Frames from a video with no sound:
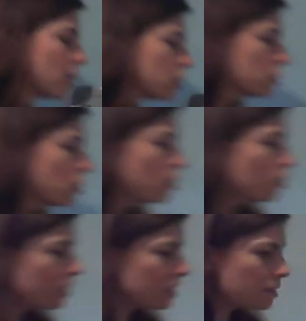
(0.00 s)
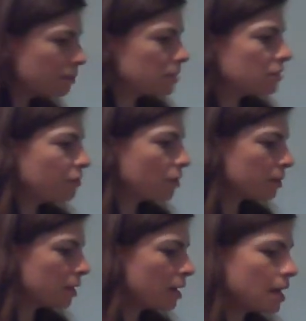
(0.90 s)
So this is the basic
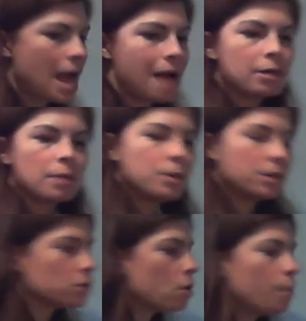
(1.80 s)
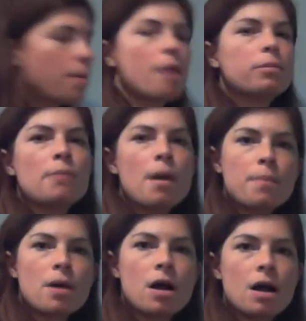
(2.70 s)
formula. I'm going to put this whole problem
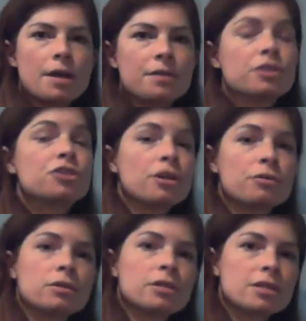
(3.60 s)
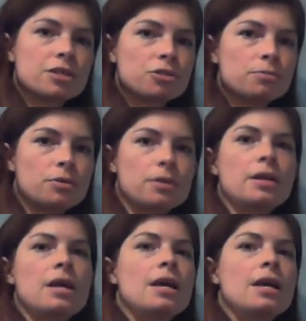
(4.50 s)
up on the general discussion board.